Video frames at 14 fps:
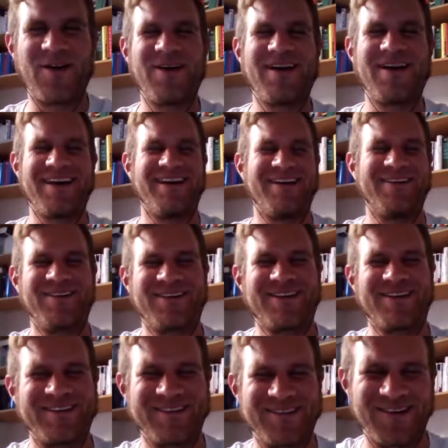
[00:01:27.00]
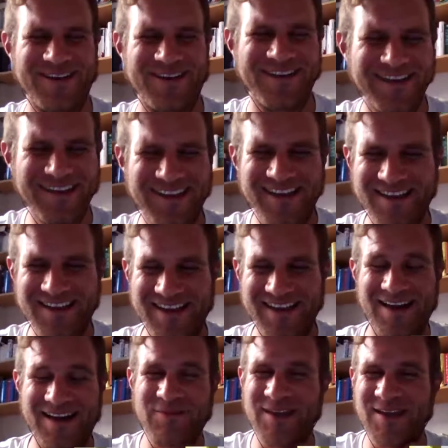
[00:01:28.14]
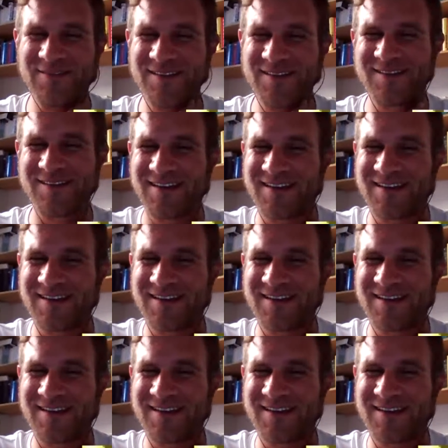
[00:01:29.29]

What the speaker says: Yeah, okay, sorry. Yeah, I'm David.